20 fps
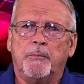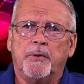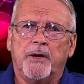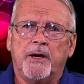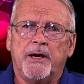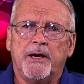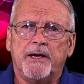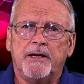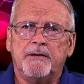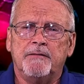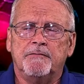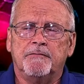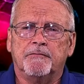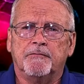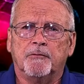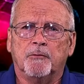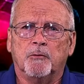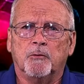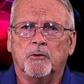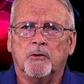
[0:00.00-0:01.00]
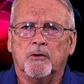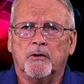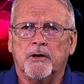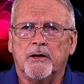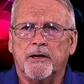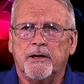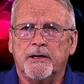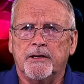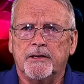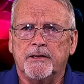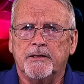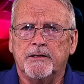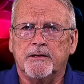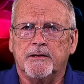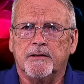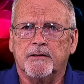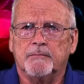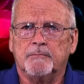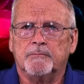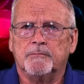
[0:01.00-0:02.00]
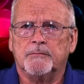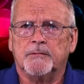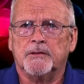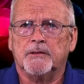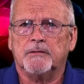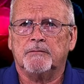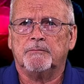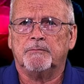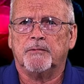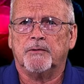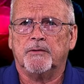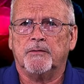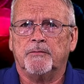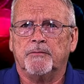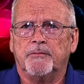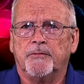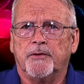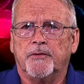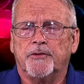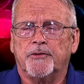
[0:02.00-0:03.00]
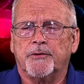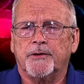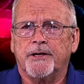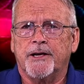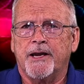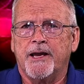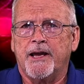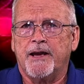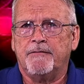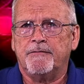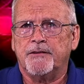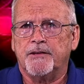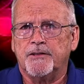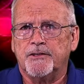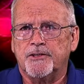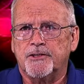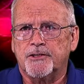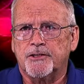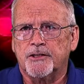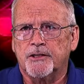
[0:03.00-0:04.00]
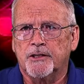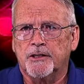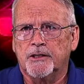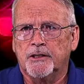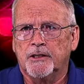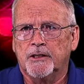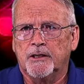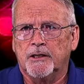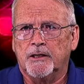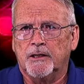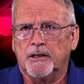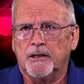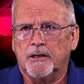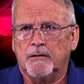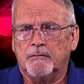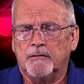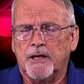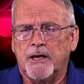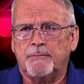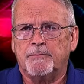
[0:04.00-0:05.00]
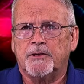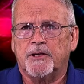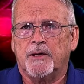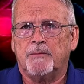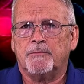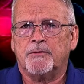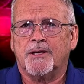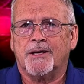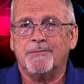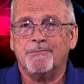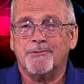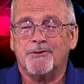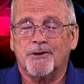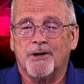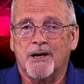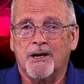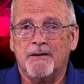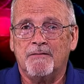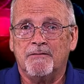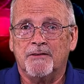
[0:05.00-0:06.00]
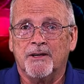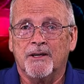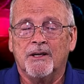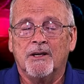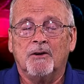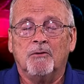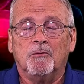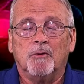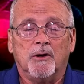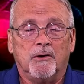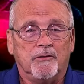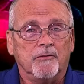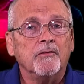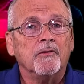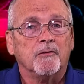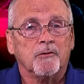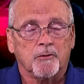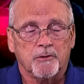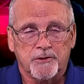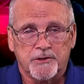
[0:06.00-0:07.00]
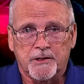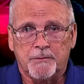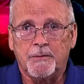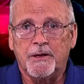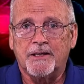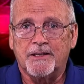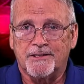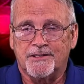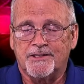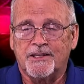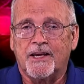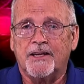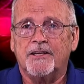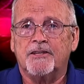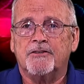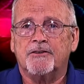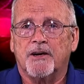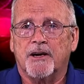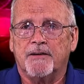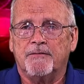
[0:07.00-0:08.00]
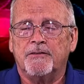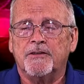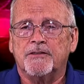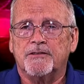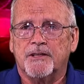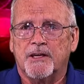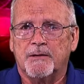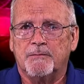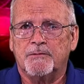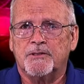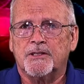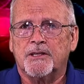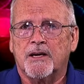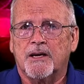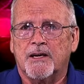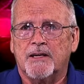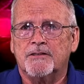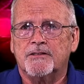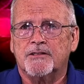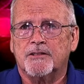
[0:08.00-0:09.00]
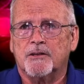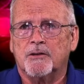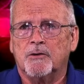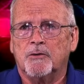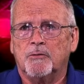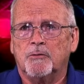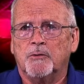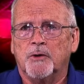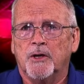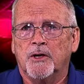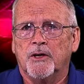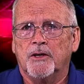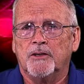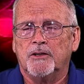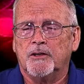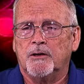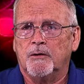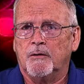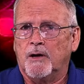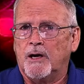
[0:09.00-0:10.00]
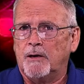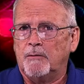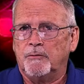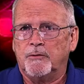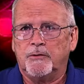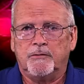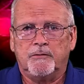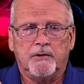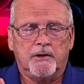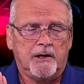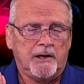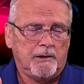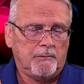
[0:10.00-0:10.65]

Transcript: bay for a 3.5-inch laptop type drive. Well, of course, they make a SATA drive the same size. So, you know, I would